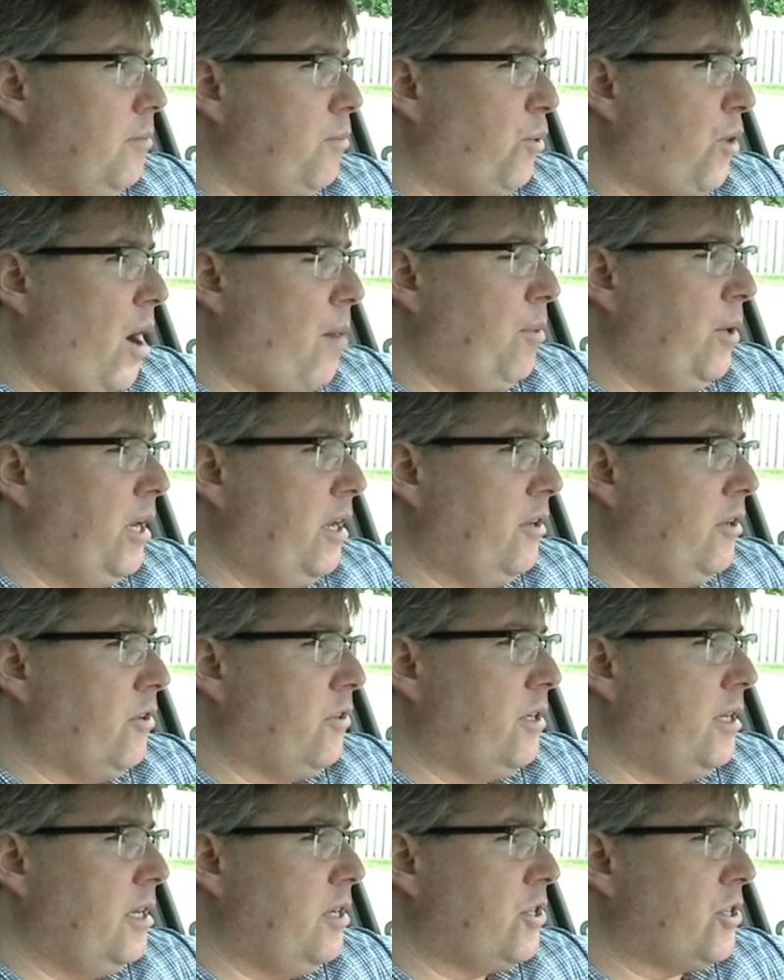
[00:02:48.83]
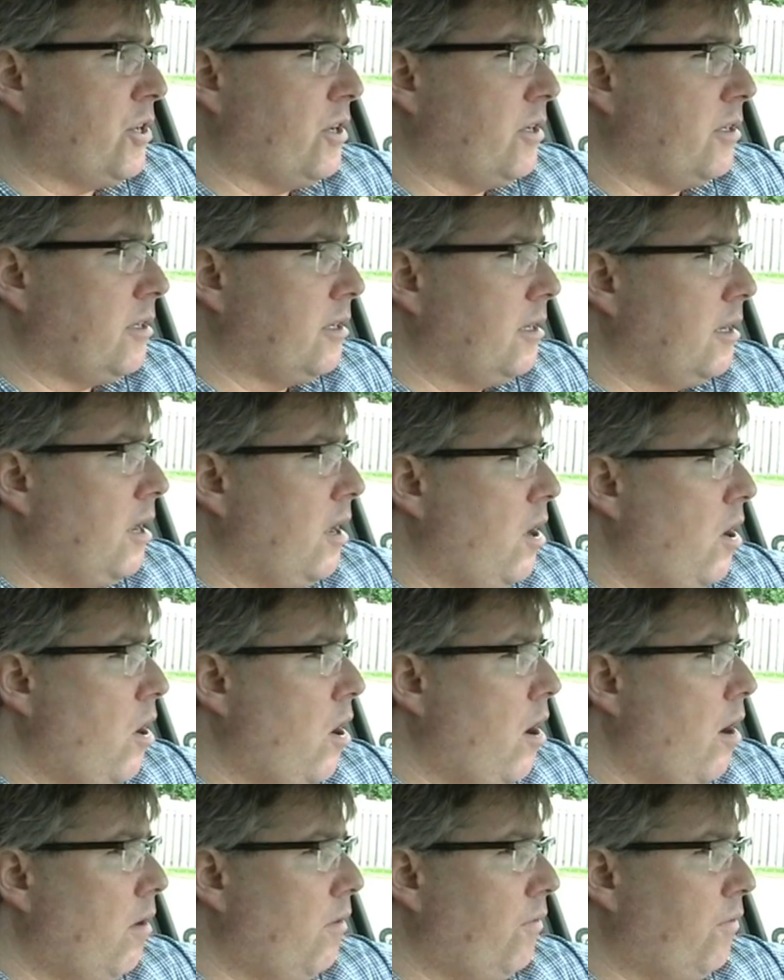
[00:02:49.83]
property in your t-shirt
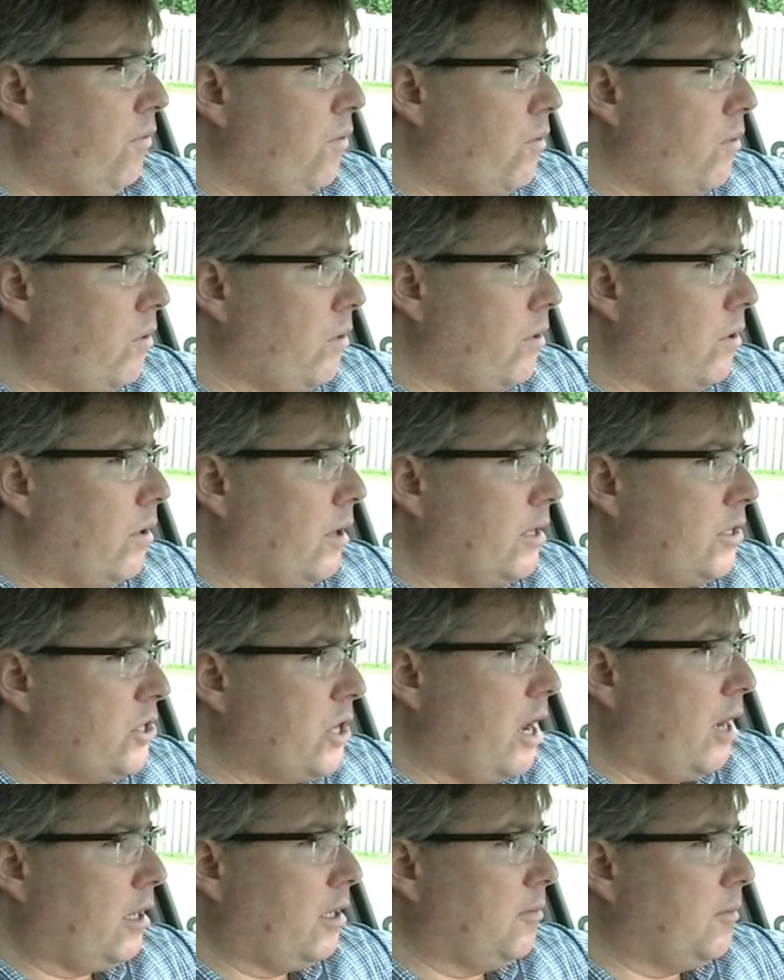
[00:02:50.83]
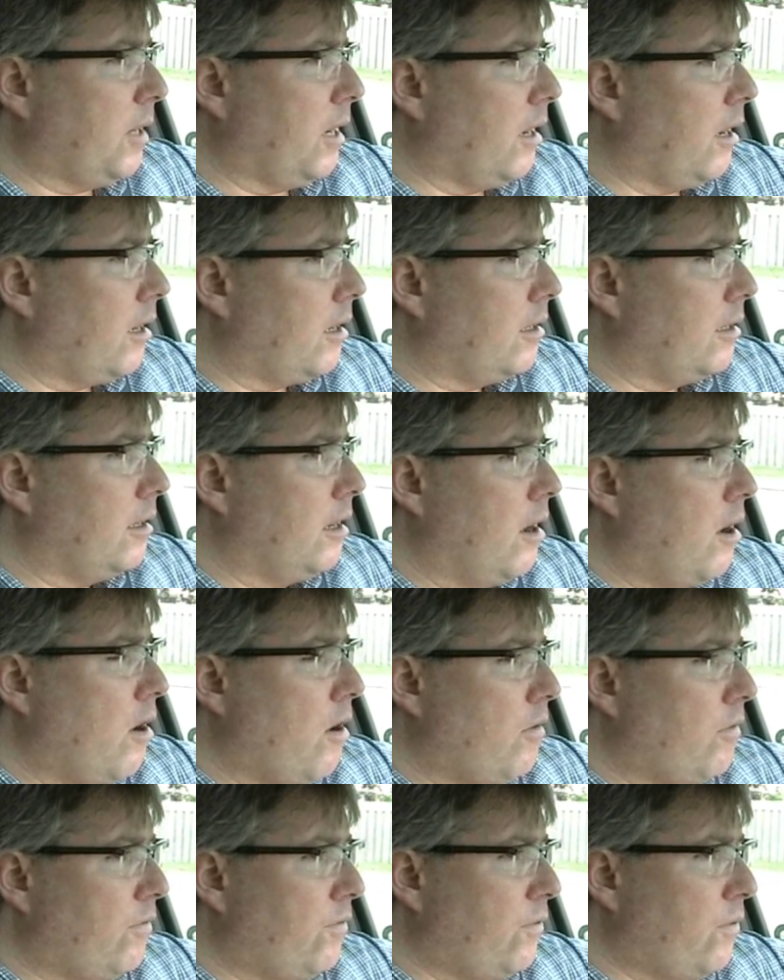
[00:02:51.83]
for a chocolate bar,
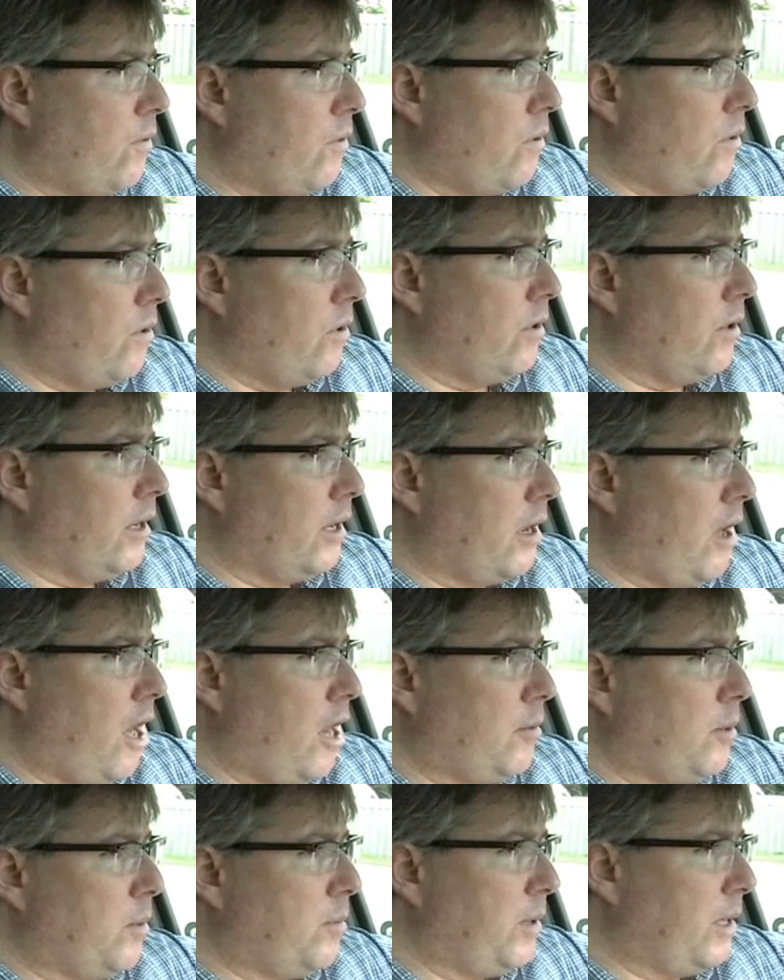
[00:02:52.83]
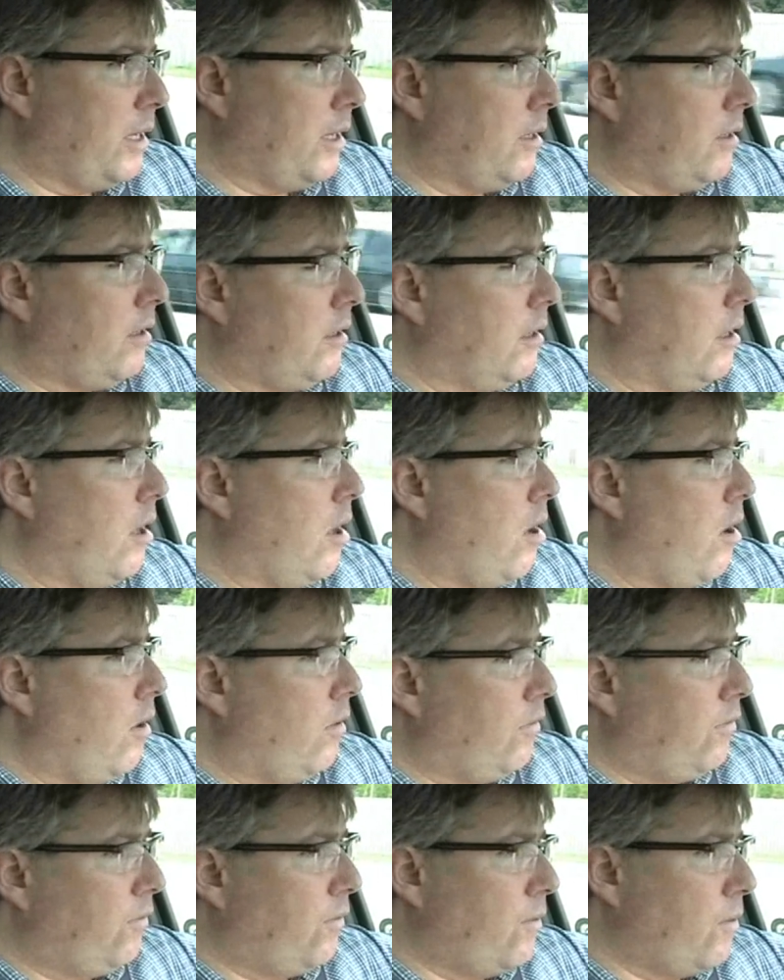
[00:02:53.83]
for an automobile,
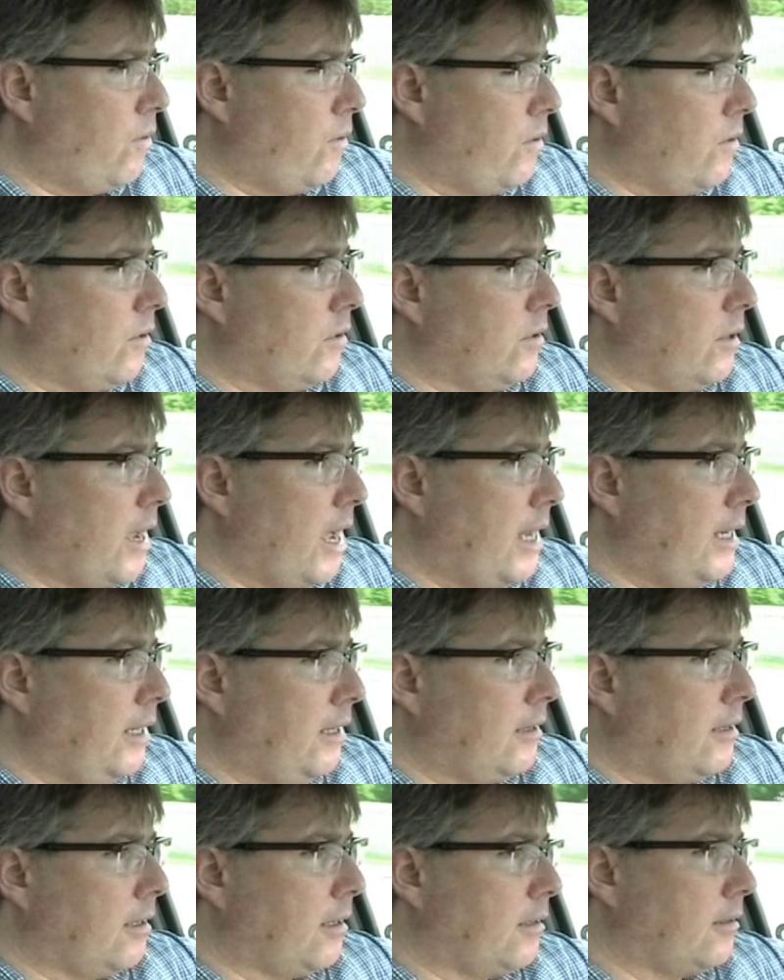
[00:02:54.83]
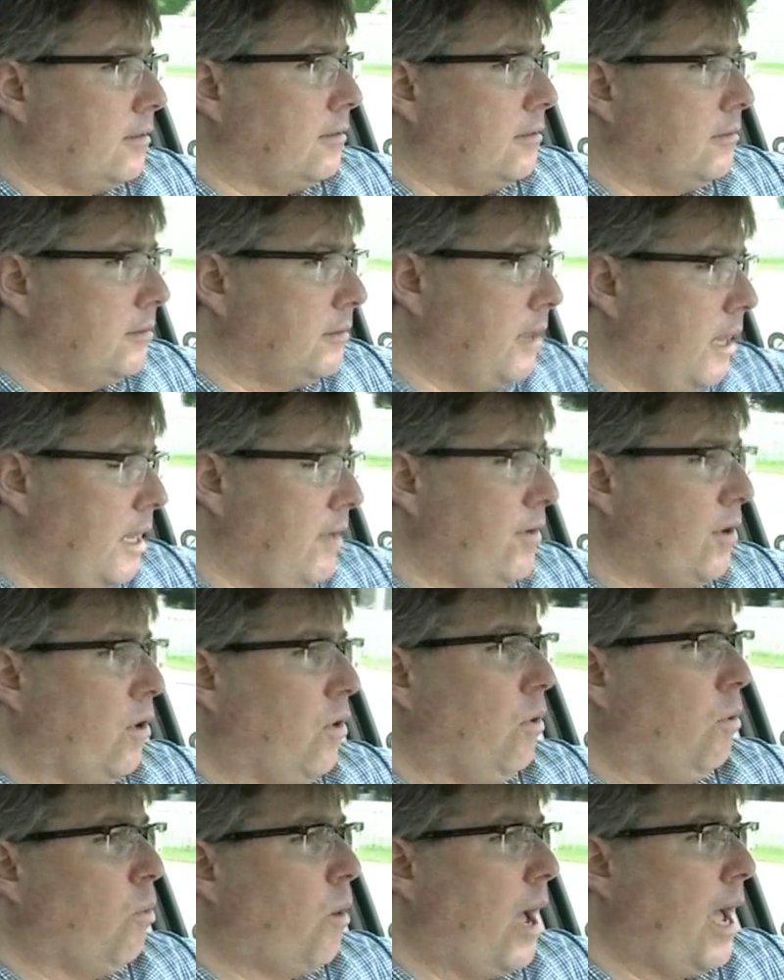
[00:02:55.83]
for anything. Not even a
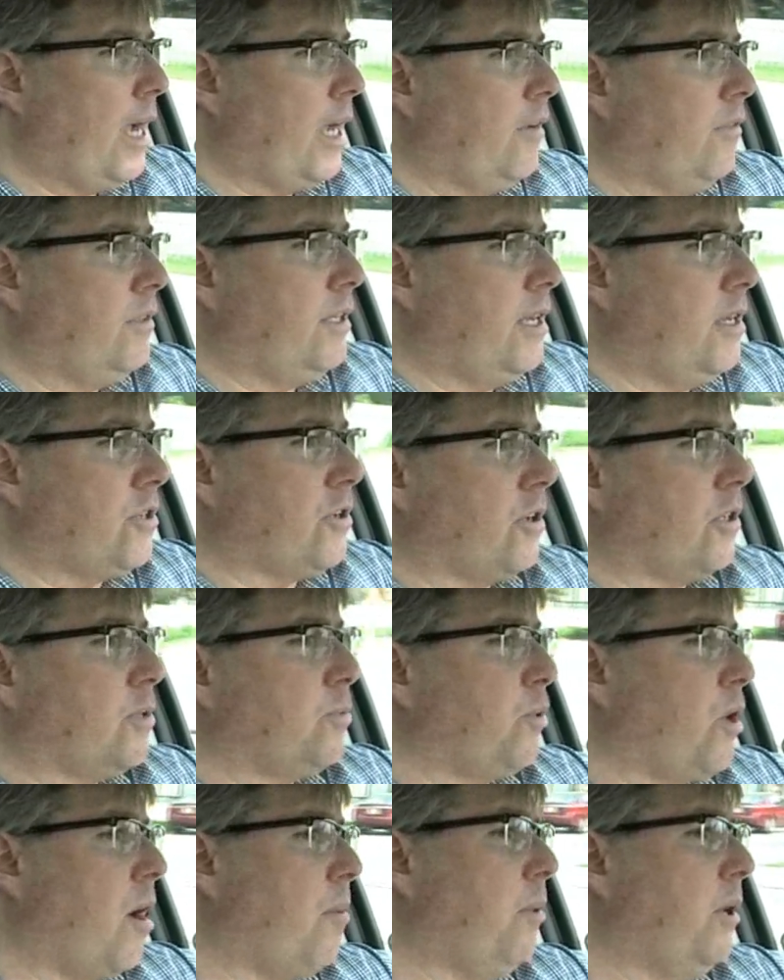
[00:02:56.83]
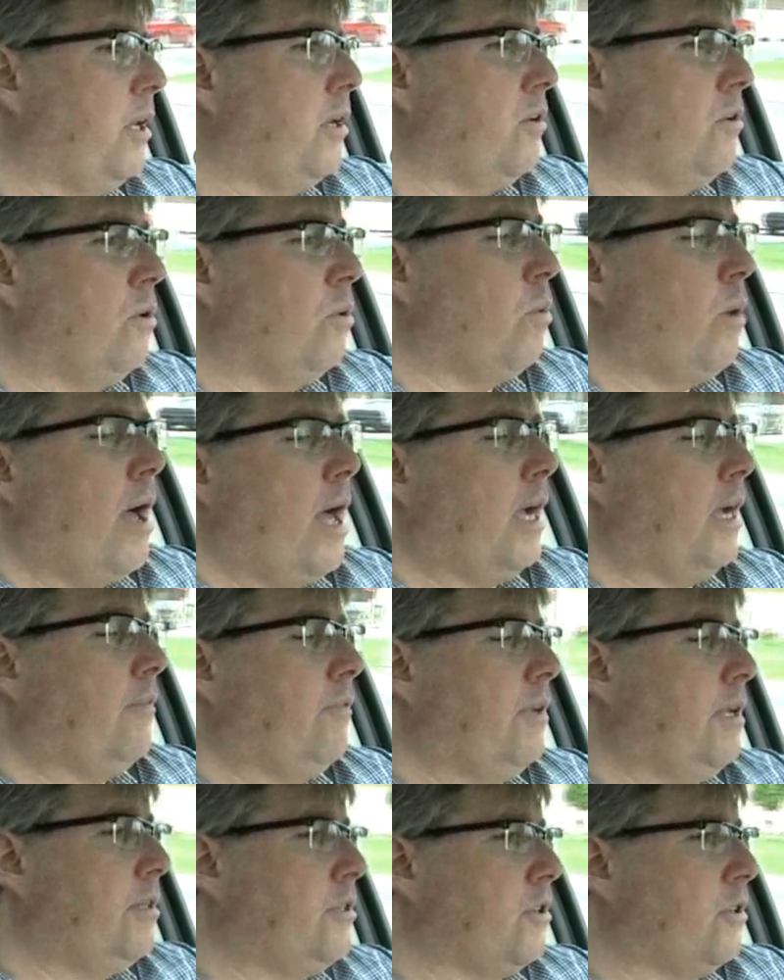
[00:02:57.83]
whole whack of t-shirts. Property in a whole whack
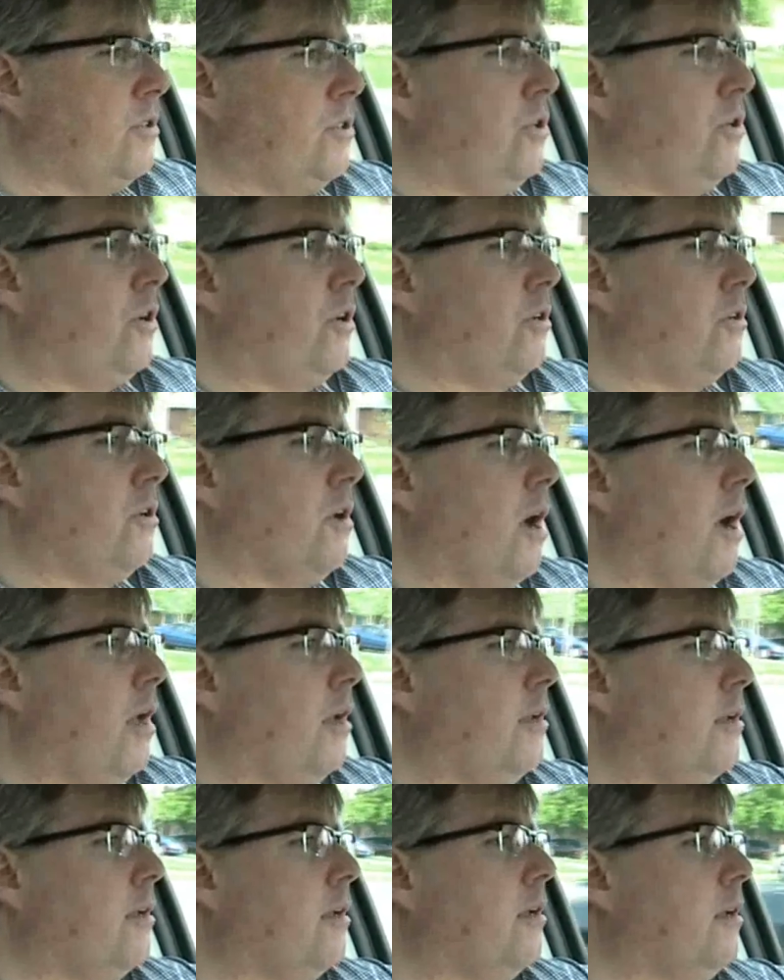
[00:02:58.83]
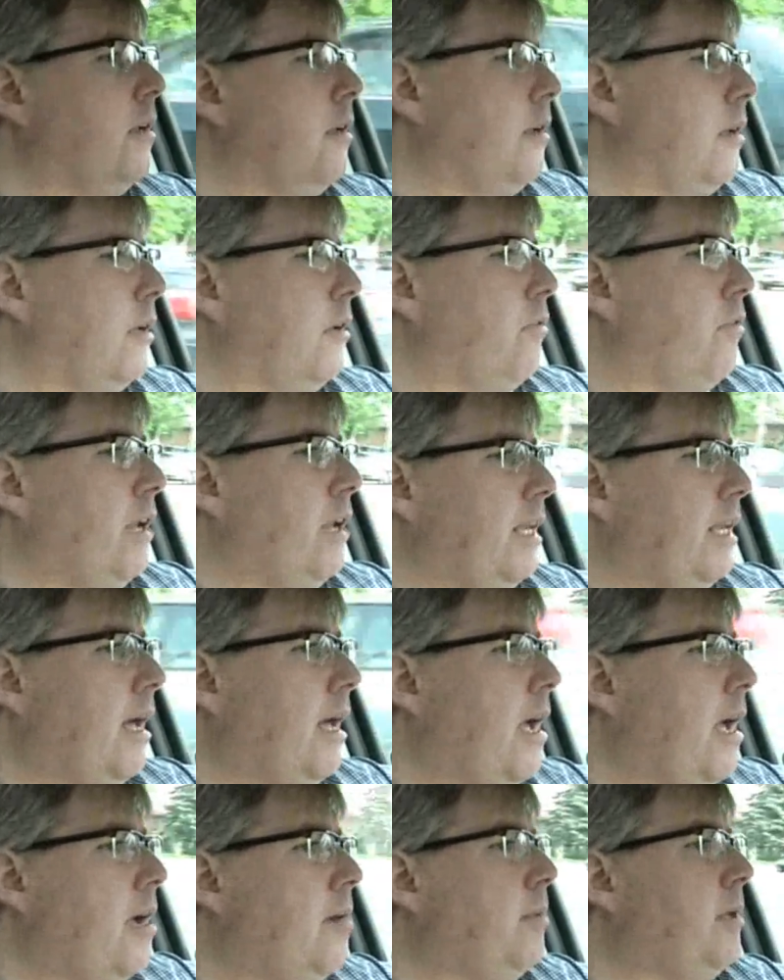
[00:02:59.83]
of t-shirts you could not
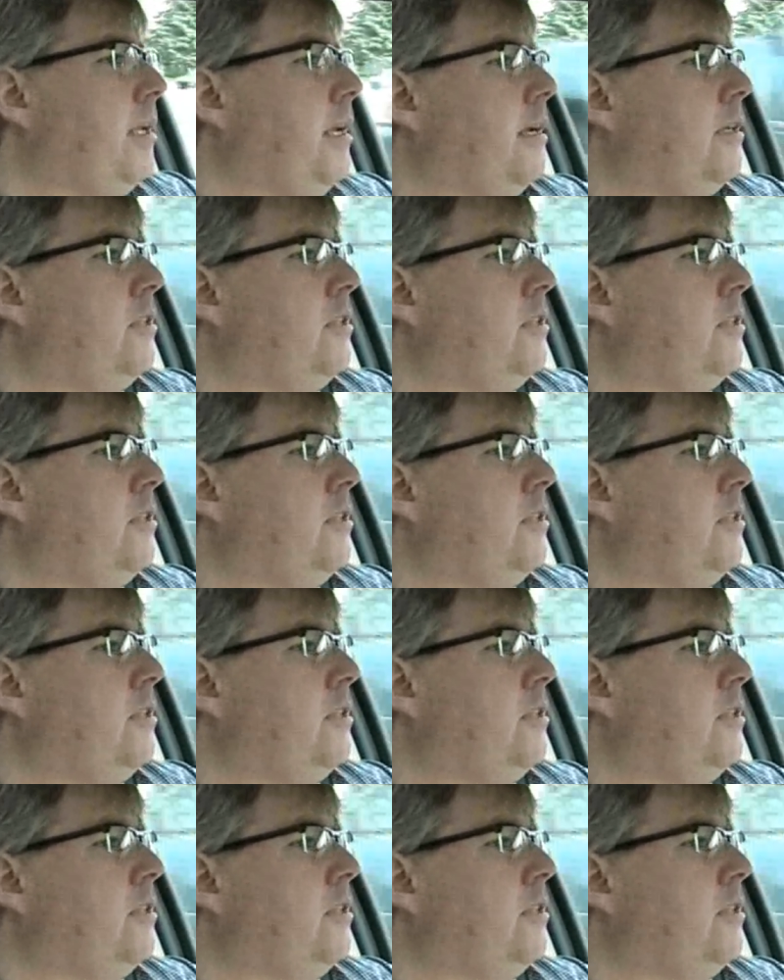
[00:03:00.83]
reliably